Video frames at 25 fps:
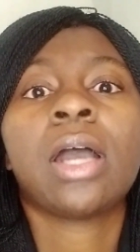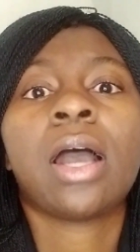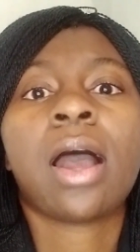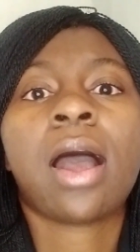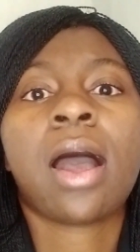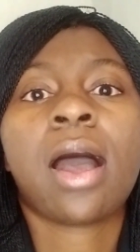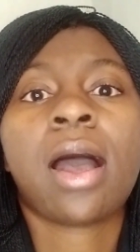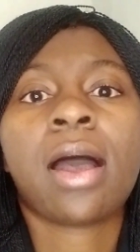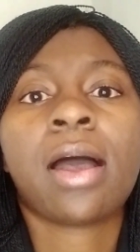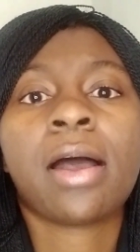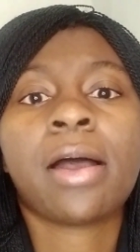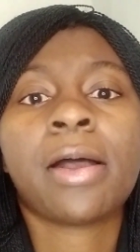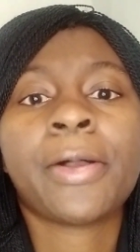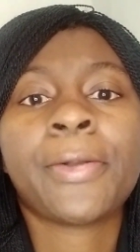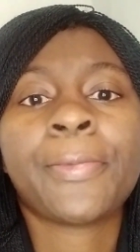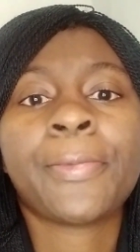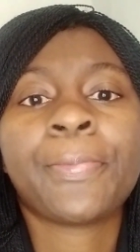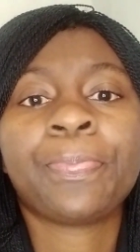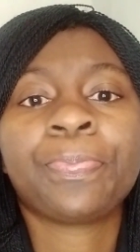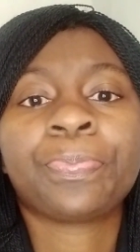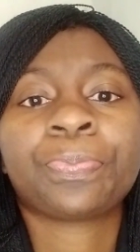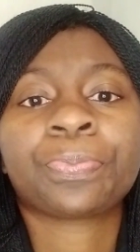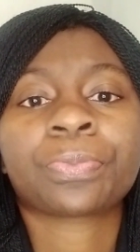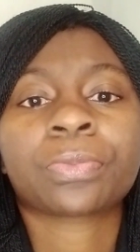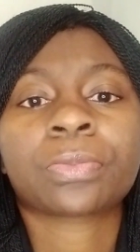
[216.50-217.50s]

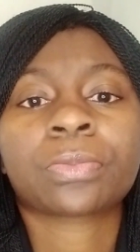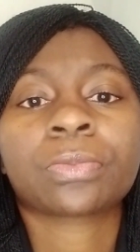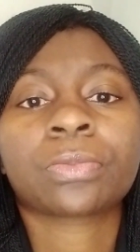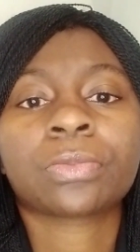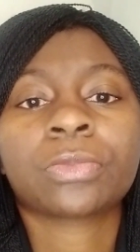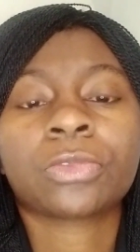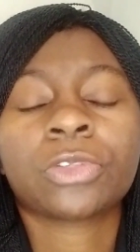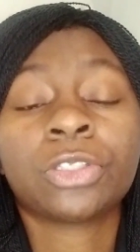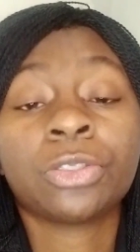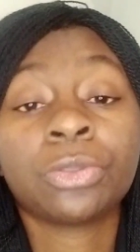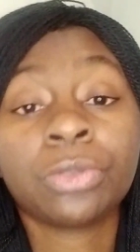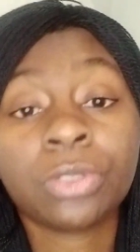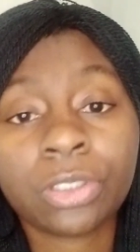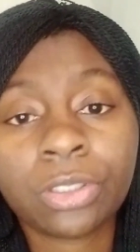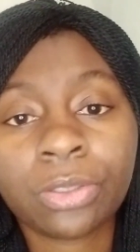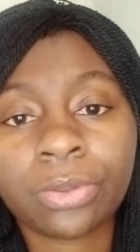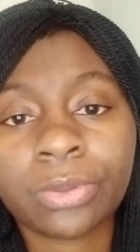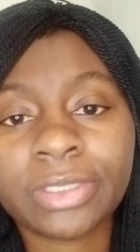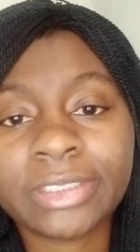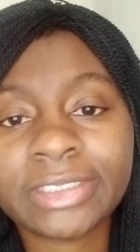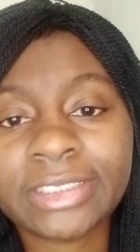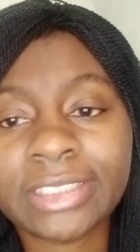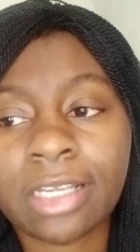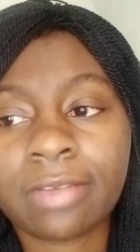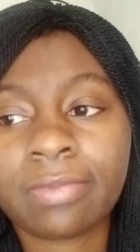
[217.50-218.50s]
Um, through the
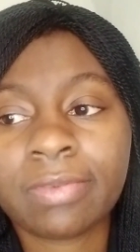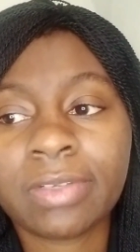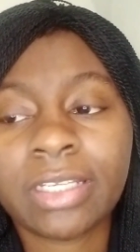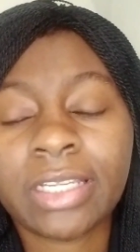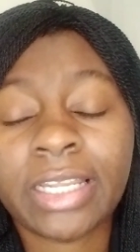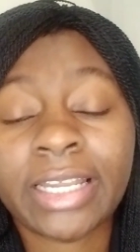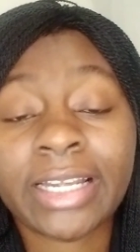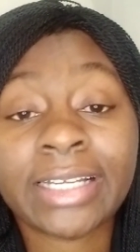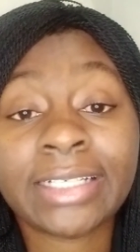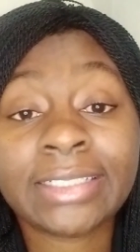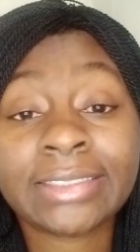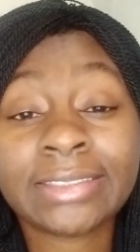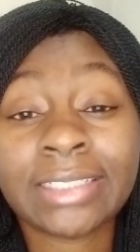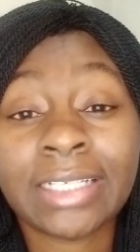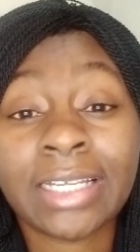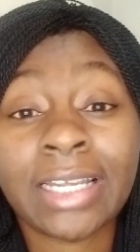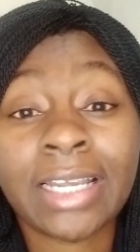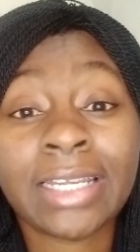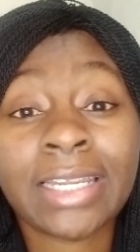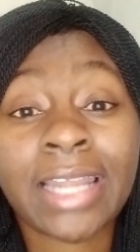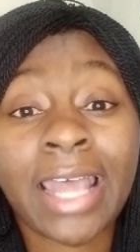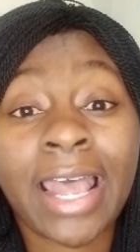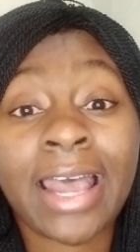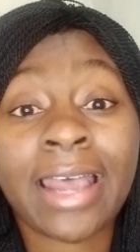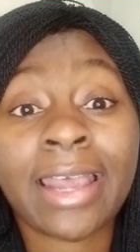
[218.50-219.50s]
course of it, like I
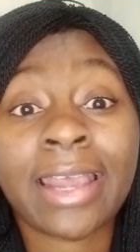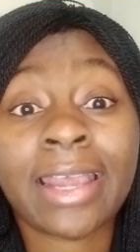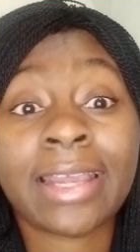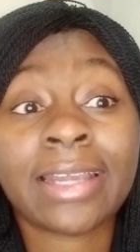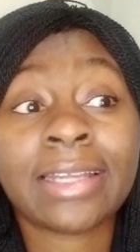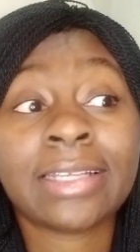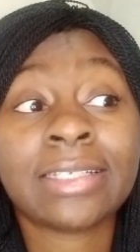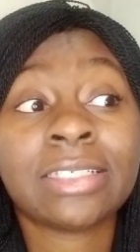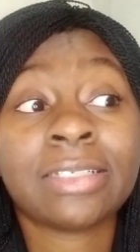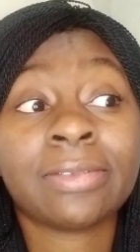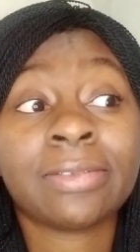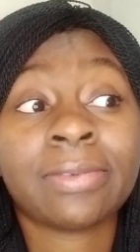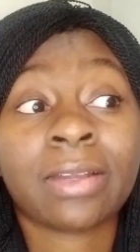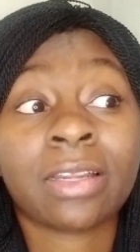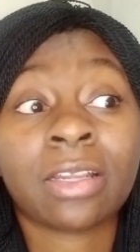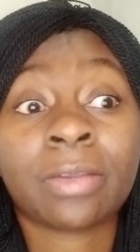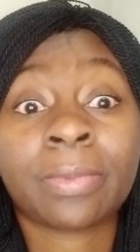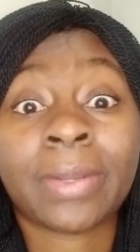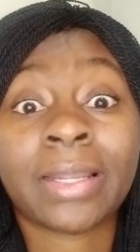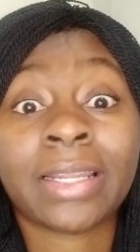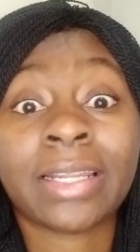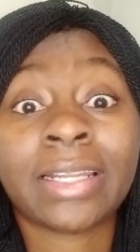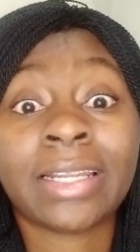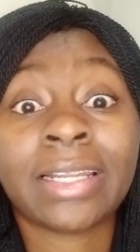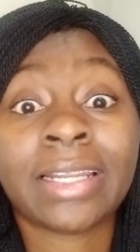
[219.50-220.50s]
said, I developed
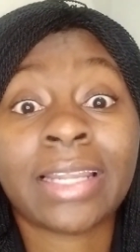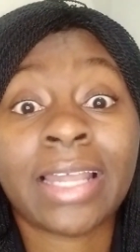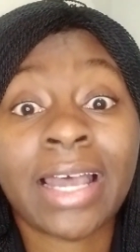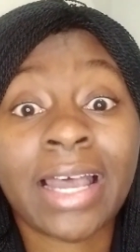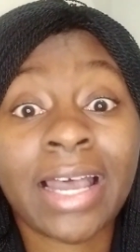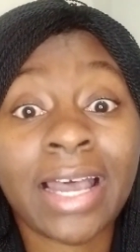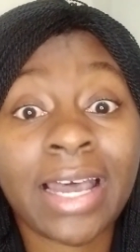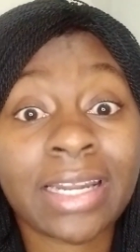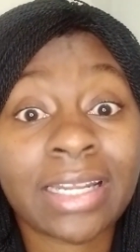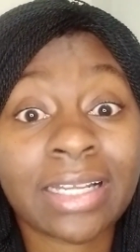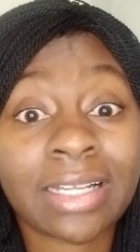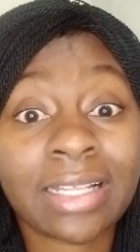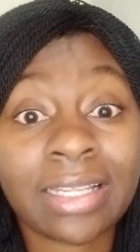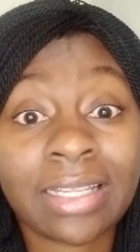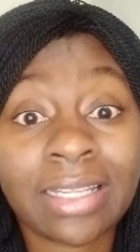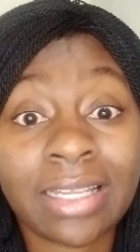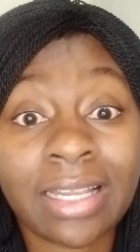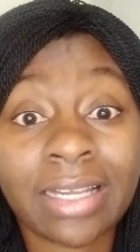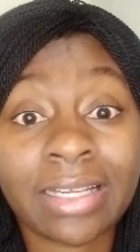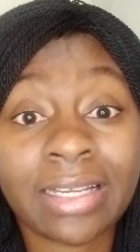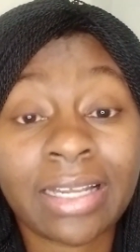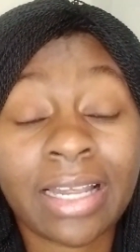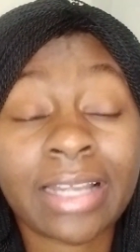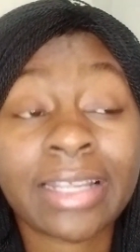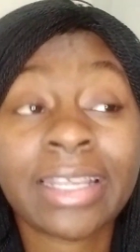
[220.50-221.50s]
a lot of
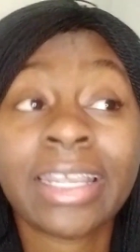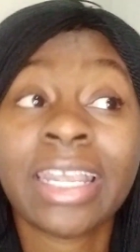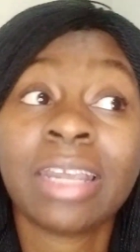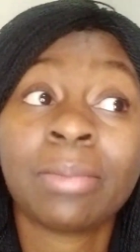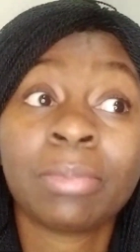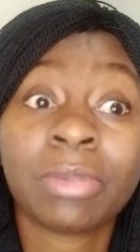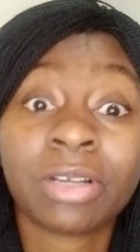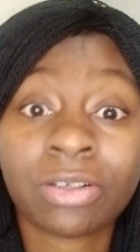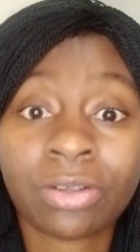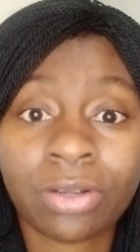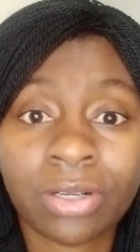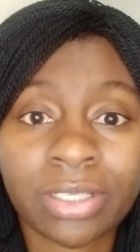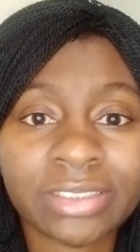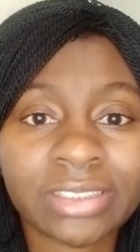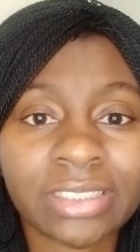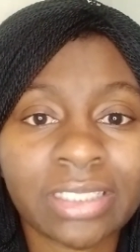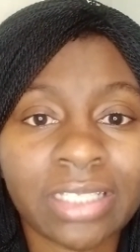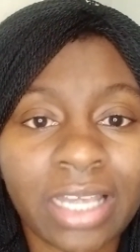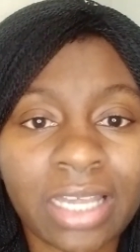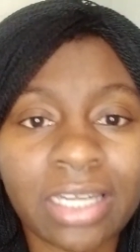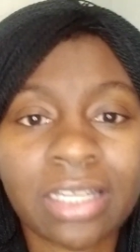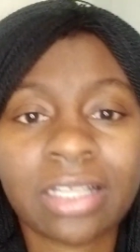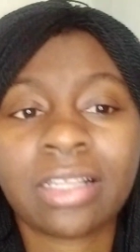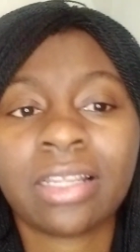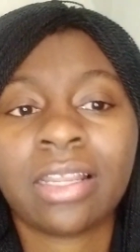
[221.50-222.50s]
client. I came across a
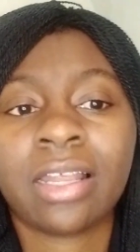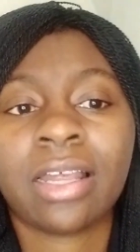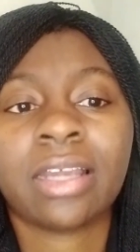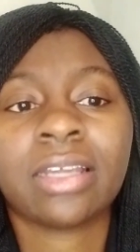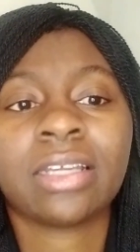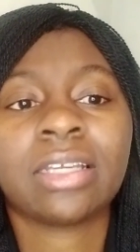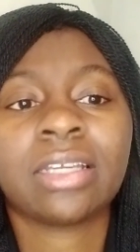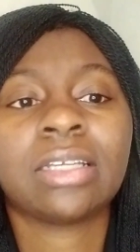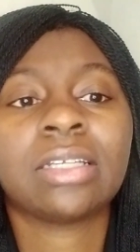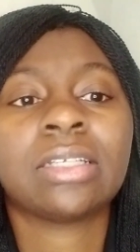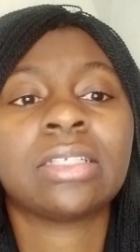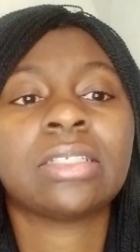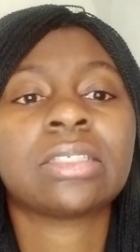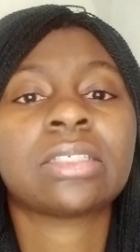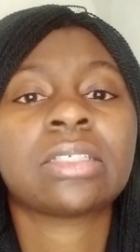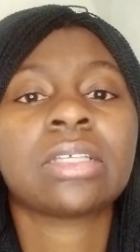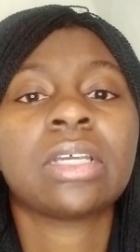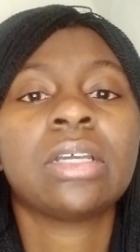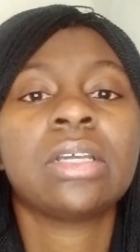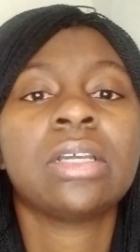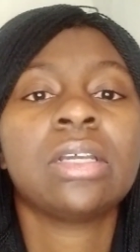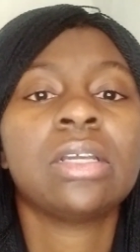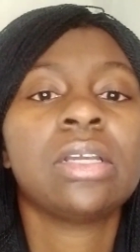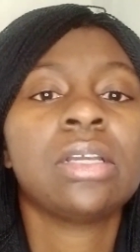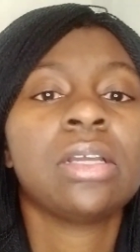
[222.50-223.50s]
lot of clients.
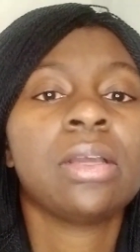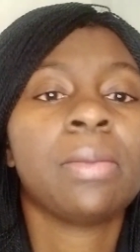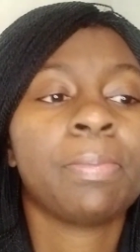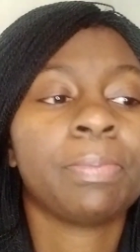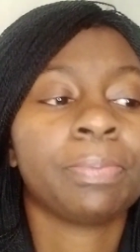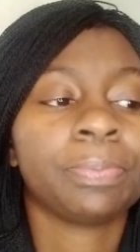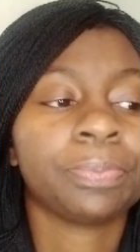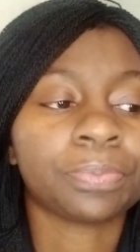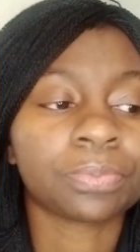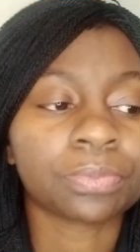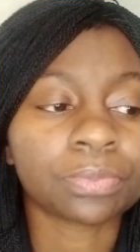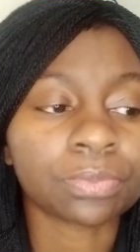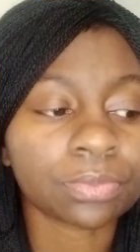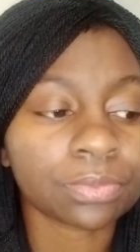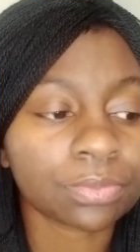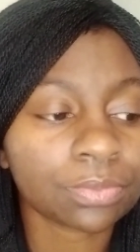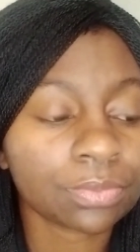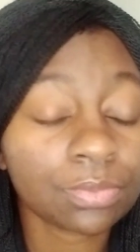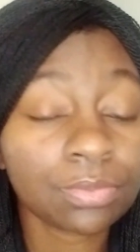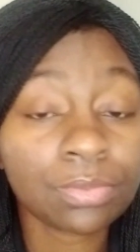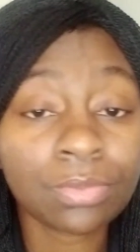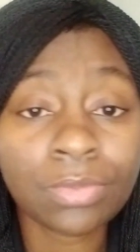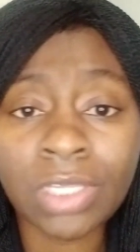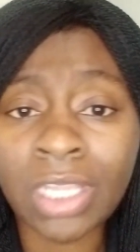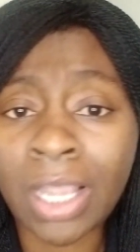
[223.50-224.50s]

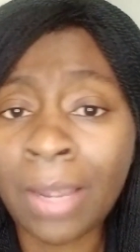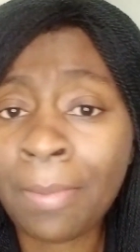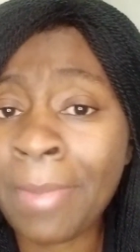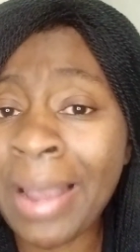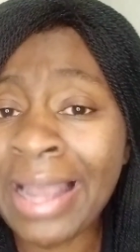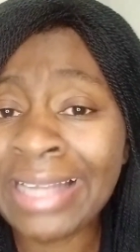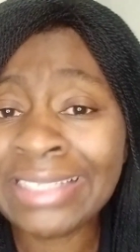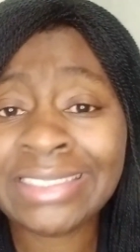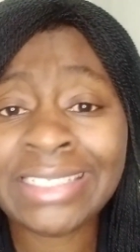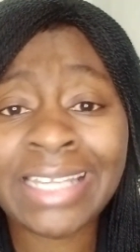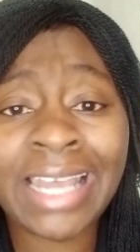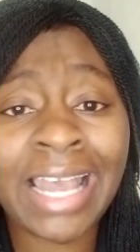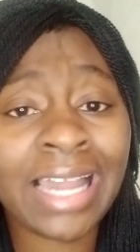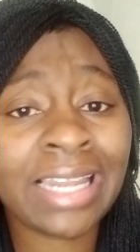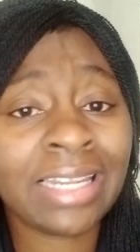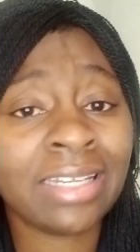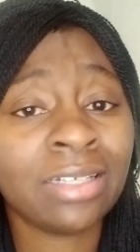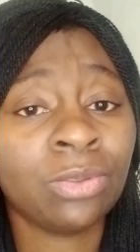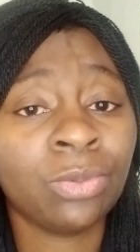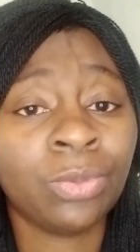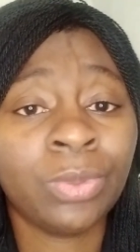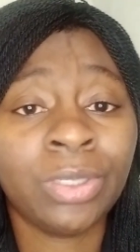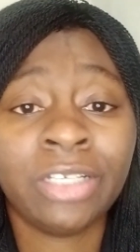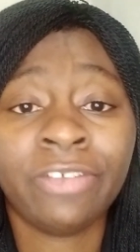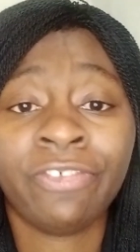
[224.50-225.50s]
My
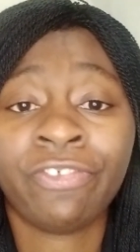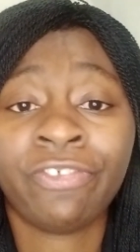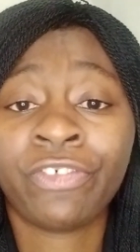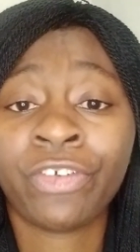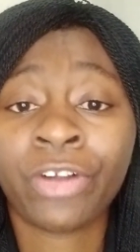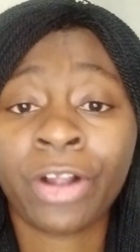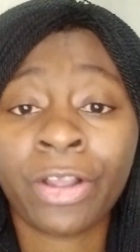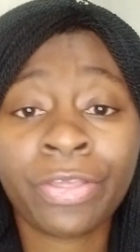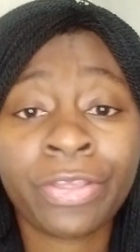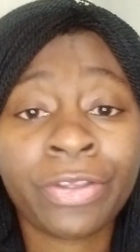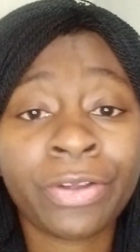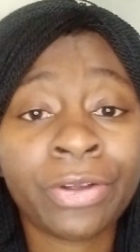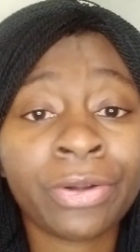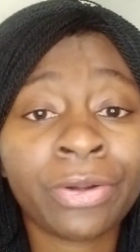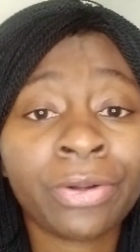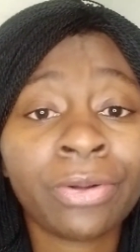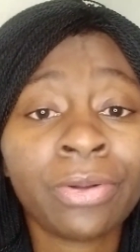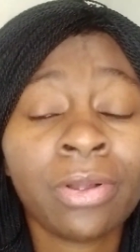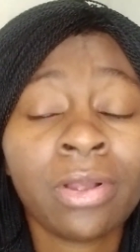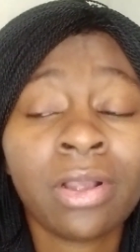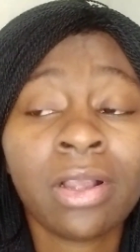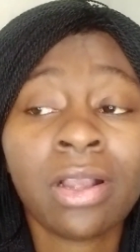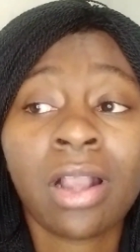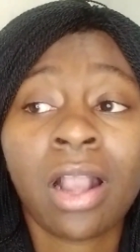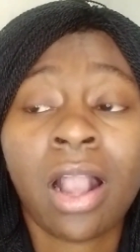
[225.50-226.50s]
talent went further,
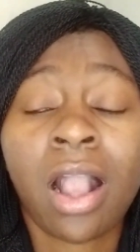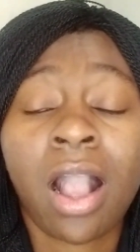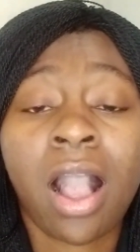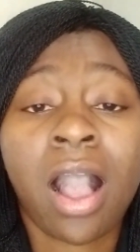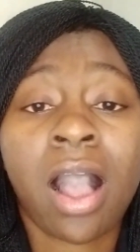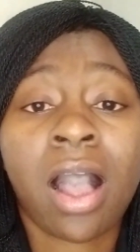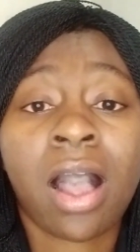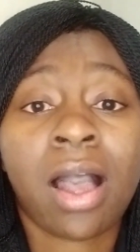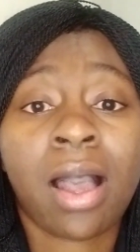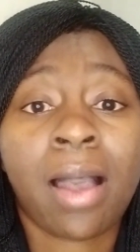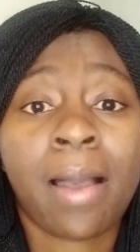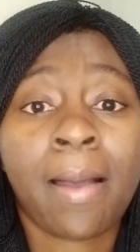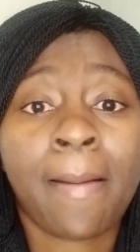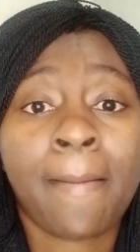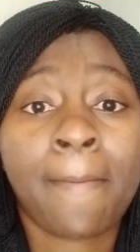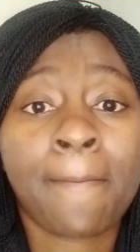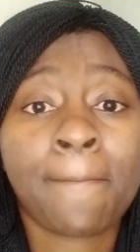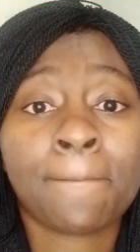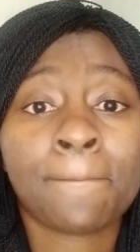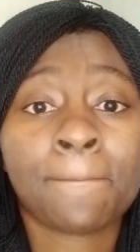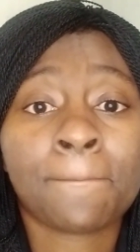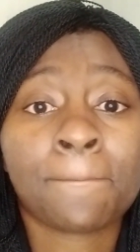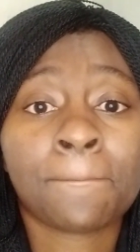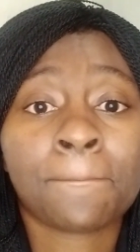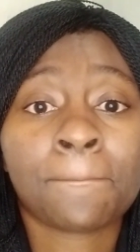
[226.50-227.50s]

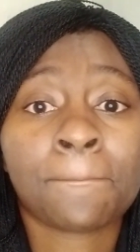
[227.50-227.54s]
um,